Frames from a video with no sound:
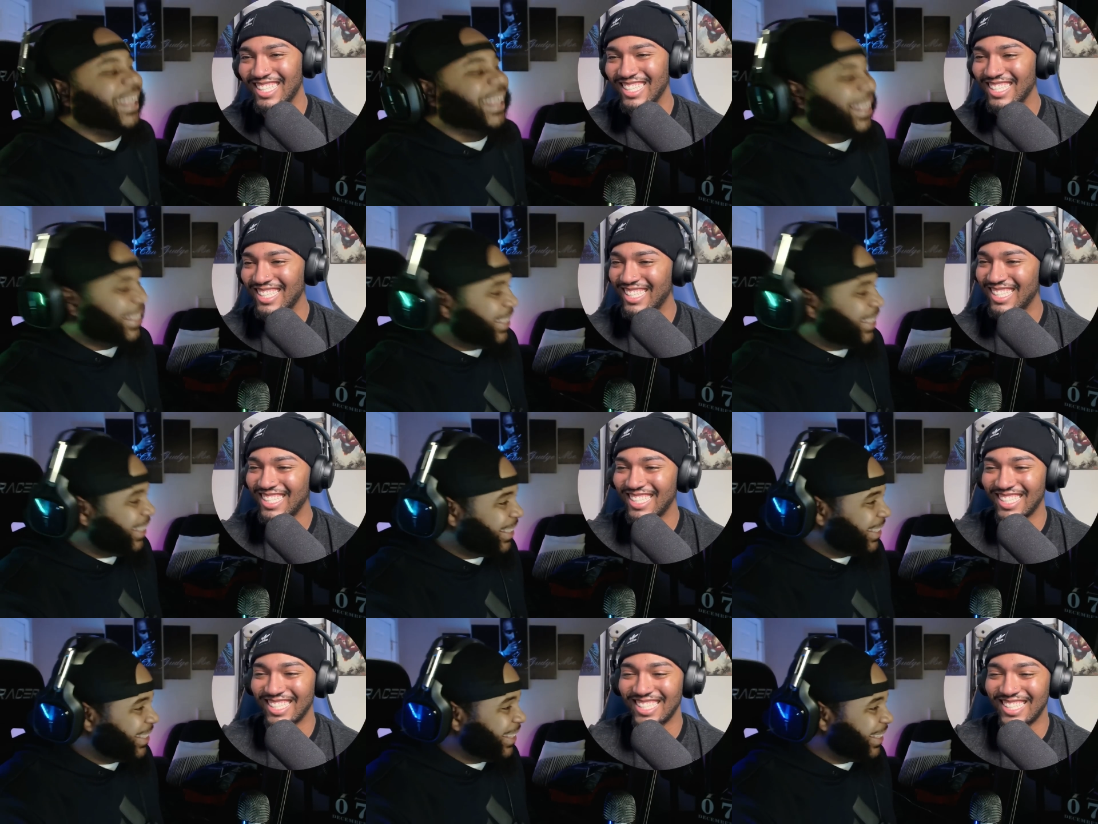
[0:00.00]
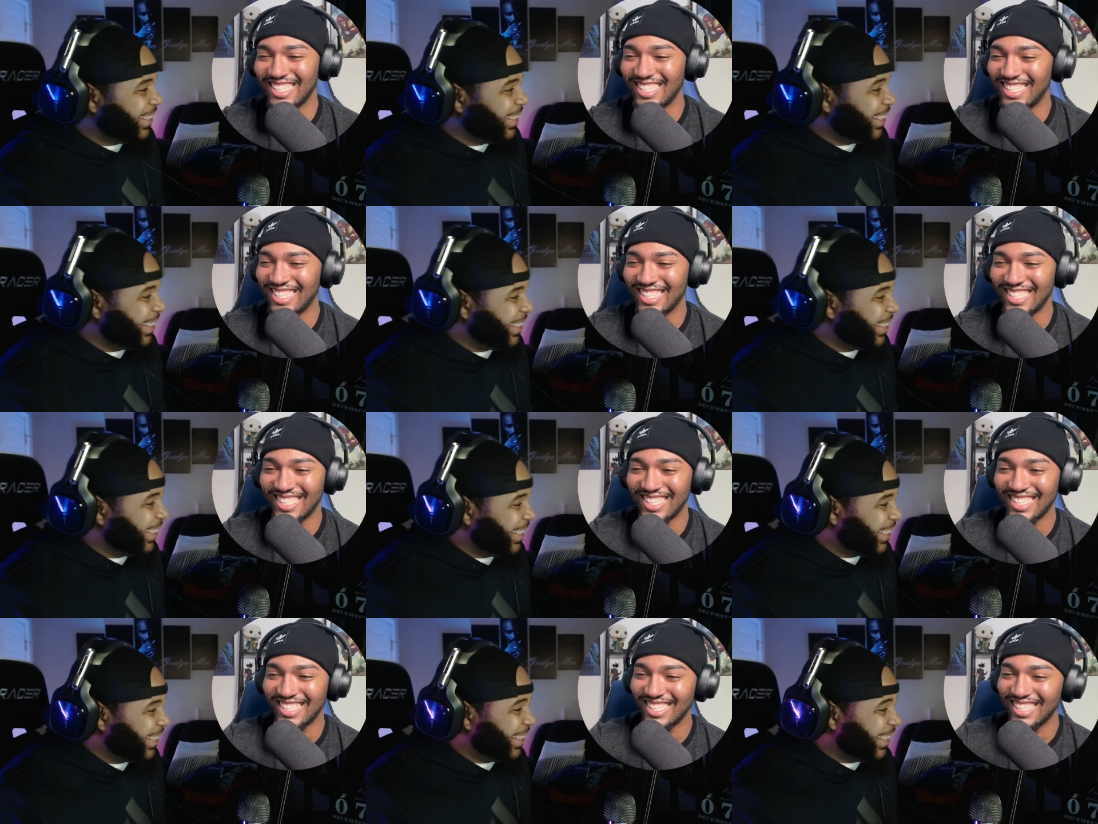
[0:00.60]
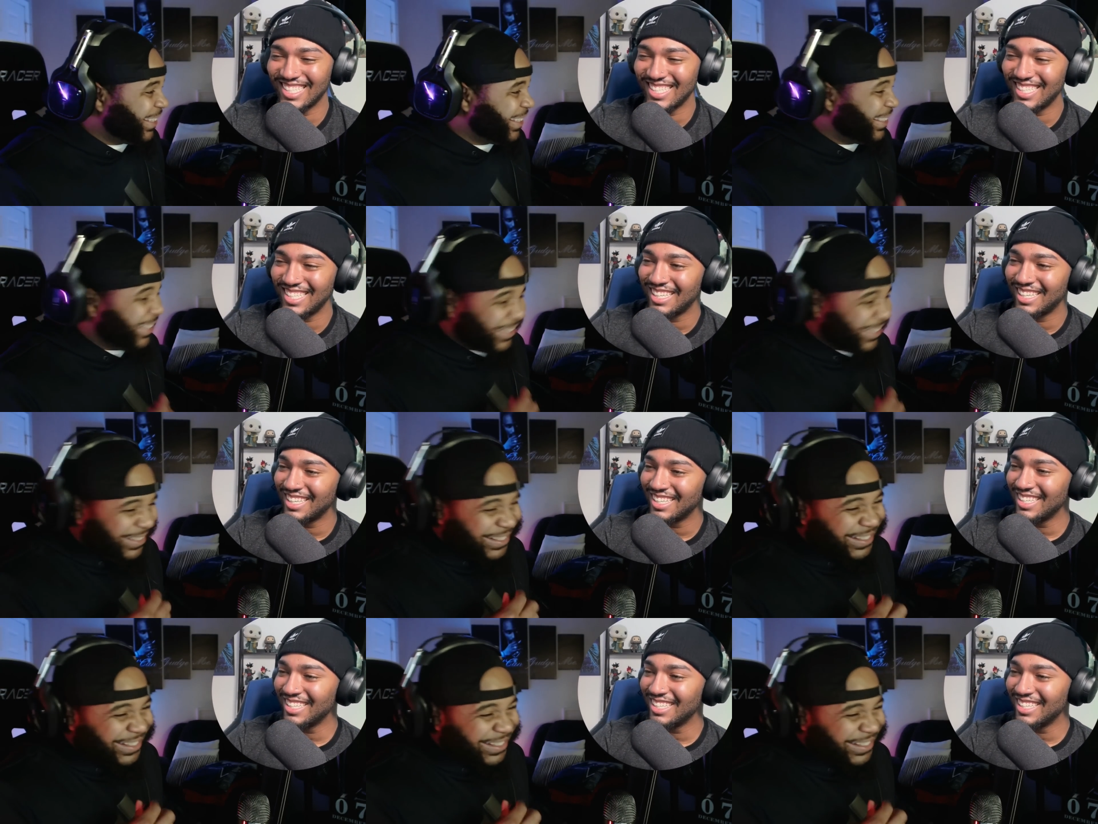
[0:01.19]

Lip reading: Nobody speaks.